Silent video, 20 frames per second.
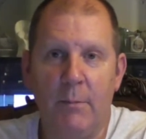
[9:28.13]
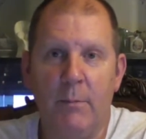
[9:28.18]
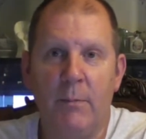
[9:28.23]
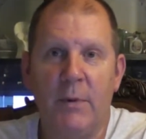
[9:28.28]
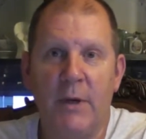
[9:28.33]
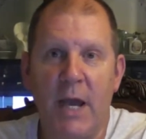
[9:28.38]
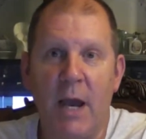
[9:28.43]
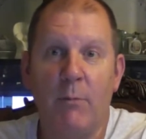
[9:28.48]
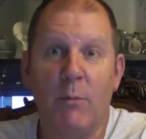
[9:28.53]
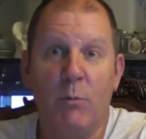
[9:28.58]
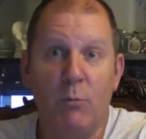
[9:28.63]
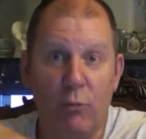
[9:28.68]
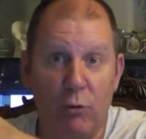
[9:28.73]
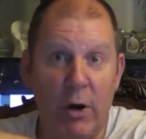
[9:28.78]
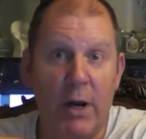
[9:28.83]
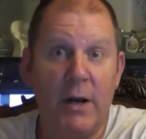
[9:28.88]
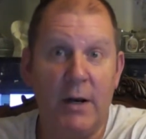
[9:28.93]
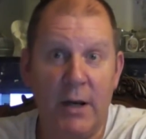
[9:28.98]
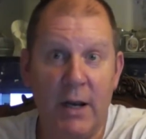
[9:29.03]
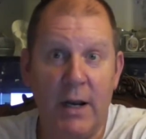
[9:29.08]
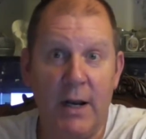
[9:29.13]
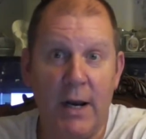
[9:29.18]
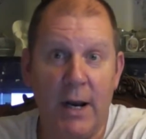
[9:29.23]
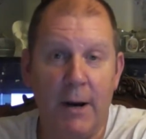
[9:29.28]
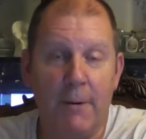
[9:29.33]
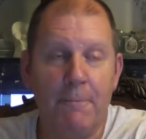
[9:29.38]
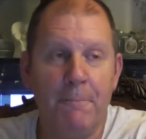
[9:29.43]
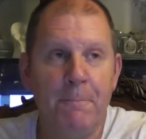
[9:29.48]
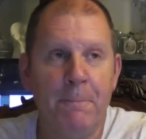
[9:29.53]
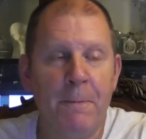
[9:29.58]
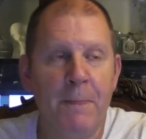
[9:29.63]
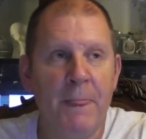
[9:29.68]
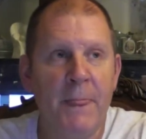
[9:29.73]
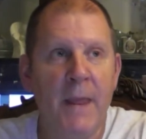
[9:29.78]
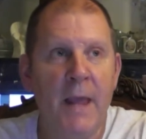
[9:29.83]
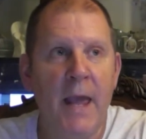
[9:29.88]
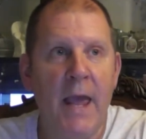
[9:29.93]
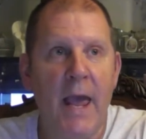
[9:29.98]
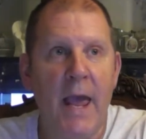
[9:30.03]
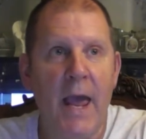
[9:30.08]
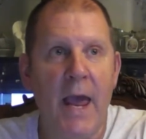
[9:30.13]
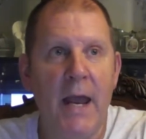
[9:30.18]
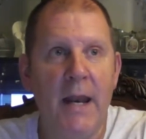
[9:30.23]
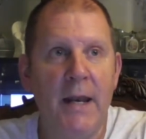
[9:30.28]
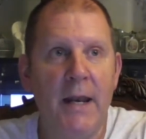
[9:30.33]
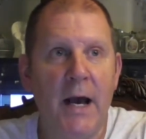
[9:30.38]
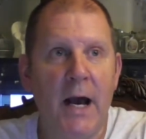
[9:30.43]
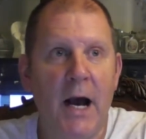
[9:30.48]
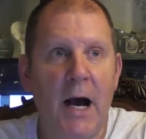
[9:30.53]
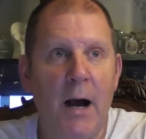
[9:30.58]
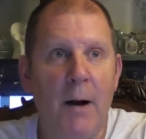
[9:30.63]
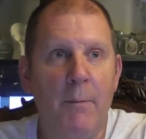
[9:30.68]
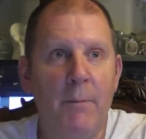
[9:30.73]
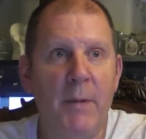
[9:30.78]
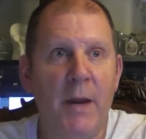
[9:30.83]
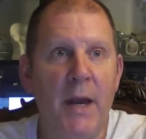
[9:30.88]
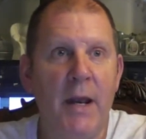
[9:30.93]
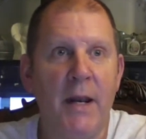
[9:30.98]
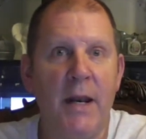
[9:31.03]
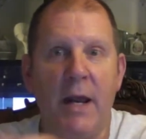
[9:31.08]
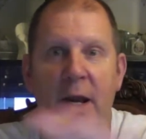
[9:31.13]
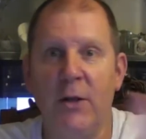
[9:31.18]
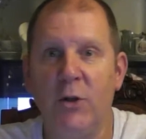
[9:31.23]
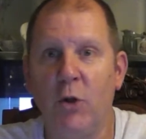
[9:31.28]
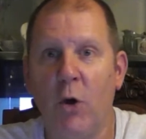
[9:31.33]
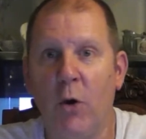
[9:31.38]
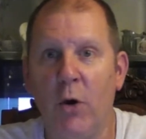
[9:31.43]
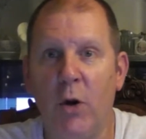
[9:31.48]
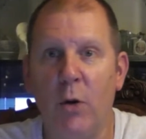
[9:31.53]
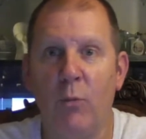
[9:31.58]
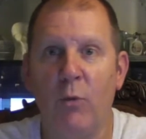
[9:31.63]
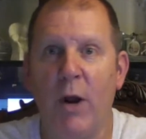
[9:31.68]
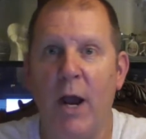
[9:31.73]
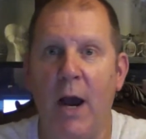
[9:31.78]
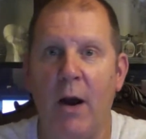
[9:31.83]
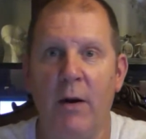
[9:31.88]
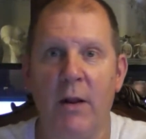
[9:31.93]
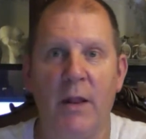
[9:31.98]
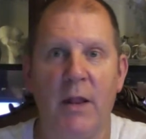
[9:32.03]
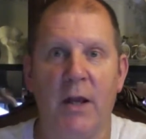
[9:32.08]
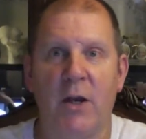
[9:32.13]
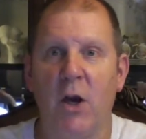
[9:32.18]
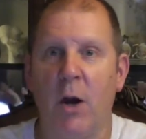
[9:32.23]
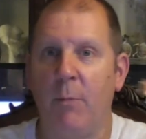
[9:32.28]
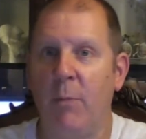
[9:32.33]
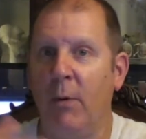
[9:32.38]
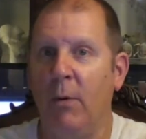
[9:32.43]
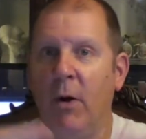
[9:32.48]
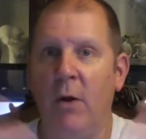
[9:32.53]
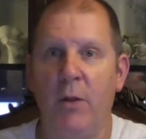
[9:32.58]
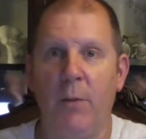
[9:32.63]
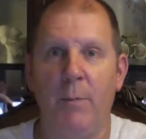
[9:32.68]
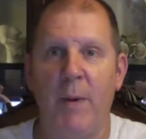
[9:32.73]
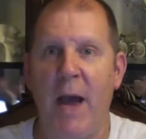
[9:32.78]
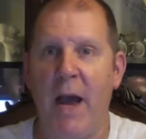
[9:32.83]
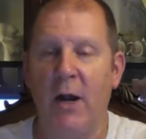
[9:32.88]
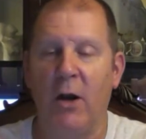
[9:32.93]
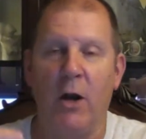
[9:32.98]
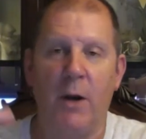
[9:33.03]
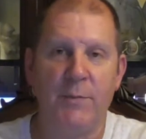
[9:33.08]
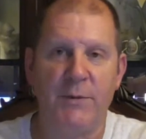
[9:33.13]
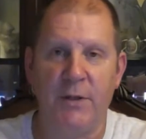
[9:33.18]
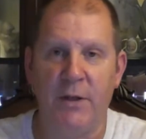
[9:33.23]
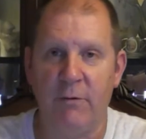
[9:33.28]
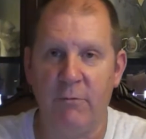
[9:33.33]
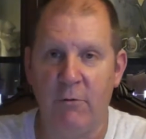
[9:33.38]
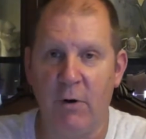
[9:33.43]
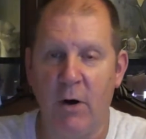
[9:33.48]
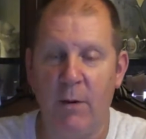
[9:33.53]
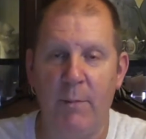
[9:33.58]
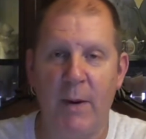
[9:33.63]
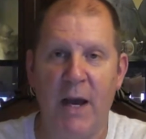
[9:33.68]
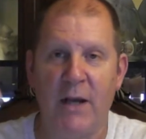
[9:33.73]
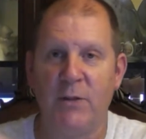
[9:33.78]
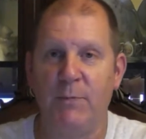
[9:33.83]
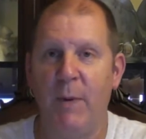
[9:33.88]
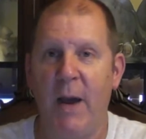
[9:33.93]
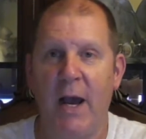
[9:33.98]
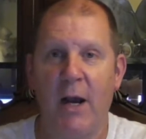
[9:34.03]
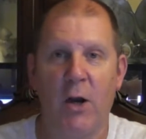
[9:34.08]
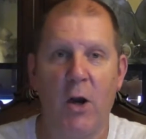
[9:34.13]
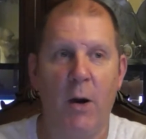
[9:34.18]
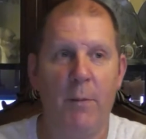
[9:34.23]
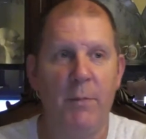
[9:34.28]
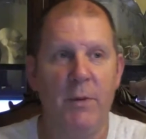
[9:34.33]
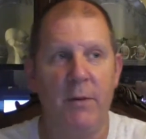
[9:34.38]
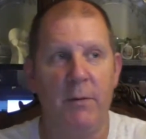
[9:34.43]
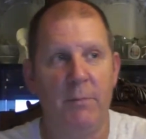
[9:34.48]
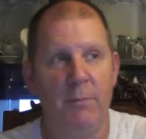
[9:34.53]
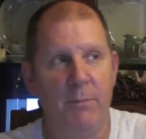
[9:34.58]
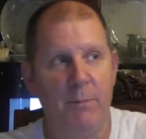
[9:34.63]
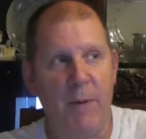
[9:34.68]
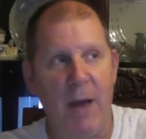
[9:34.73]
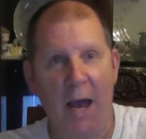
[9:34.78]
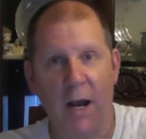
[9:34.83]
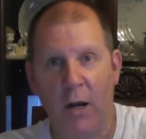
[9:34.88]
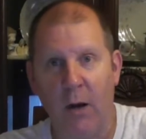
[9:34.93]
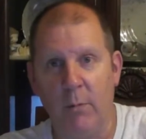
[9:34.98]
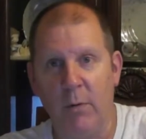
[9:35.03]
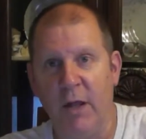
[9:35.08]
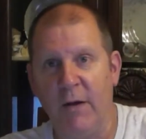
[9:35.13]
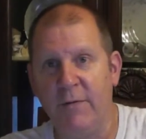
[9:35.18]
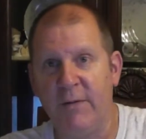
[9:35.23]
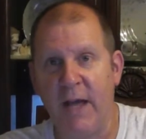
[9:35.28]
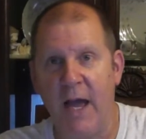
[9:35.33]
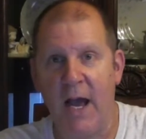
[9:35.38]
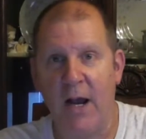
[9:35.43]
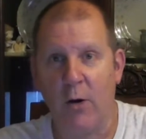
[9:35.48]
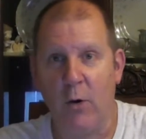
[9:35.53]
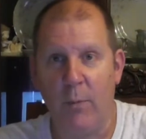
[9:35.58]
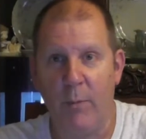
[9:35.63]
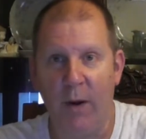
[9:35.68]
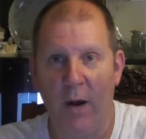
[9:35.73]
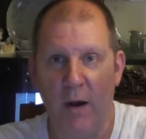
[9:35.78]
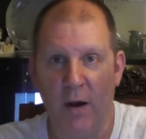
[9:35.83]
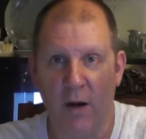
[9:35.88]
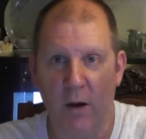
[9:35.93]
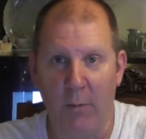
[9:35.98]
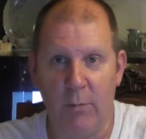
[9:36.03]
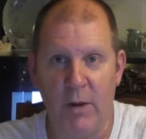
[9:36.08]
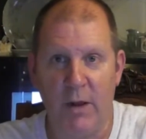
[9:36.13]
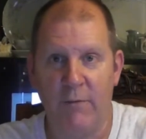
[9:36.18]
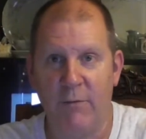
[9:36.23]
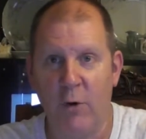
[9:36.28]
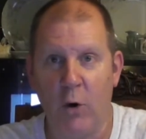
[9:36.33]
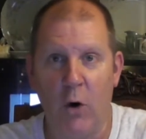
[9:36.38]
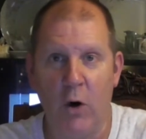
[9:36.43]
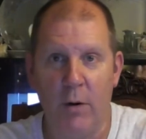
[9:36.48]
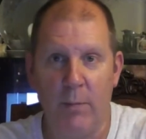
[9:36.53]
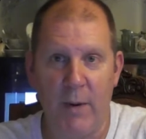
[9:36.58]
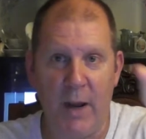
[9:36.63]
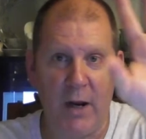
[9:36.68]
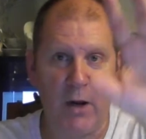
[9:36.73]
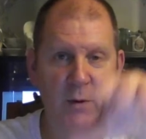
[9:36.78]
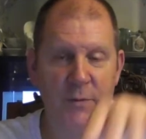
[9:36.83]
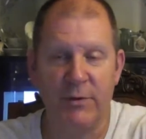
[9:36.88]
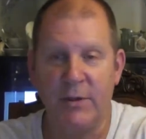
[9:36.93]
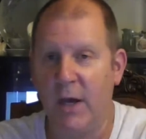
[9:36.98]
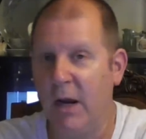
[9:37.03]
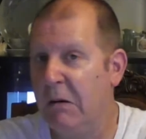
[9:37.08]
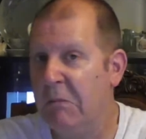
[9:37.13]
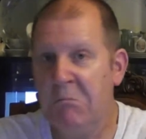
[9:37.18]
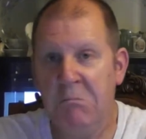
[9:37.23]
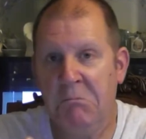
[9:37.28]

Cameron Brate in there and um, and Antonio Brown and a couple other backups and the running backs backup, the backup left tackle, backup left guard, backup center.